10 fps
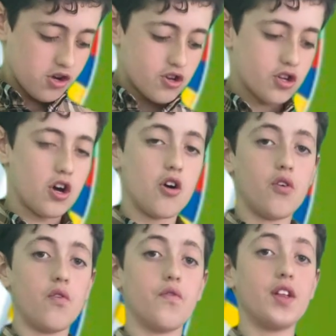
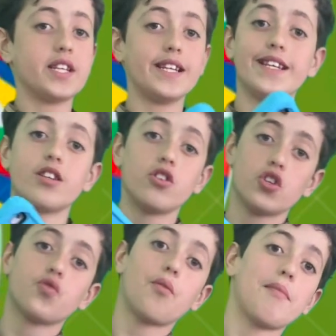So this isn't
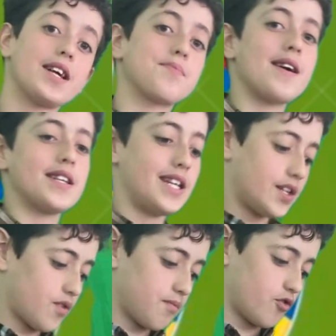just from last match,
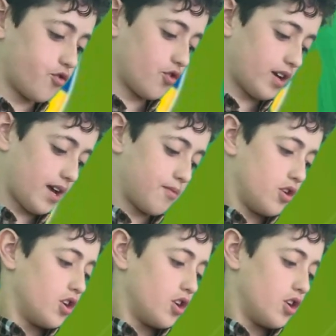here's from the full game.